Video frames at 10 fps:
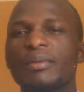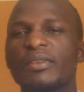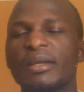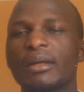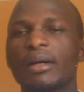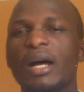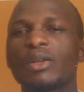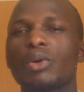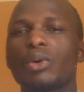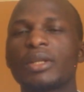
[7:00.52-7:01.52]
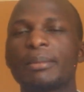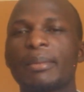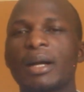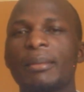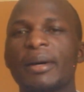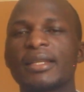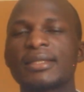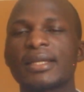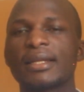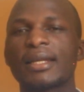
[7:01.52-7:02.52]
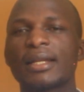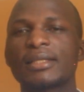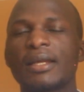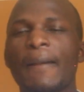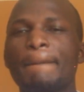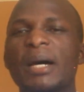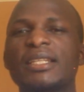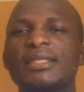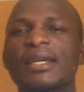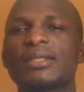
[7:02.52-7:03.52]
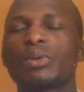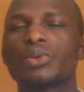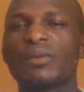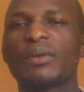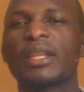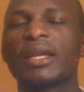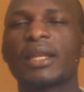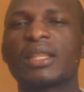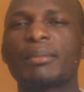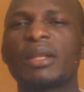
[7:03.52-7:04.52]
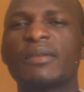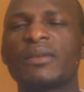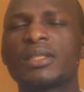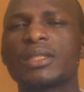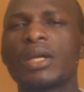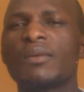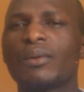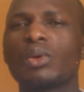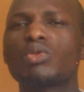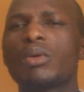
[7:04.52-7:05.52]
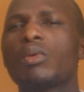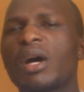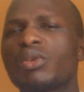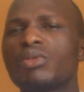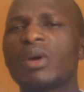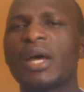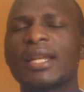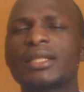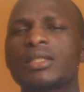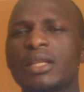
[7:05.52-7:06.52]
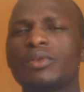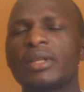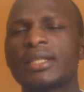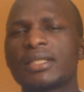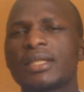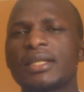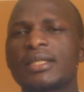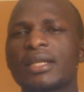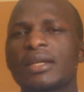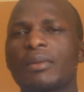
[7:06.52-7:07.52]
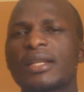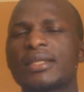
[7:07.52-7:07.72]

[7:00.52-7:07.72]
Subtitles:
of the alcoholic companies and that, but just also for the health benefit. For those one who cannot do that, at least regulate, take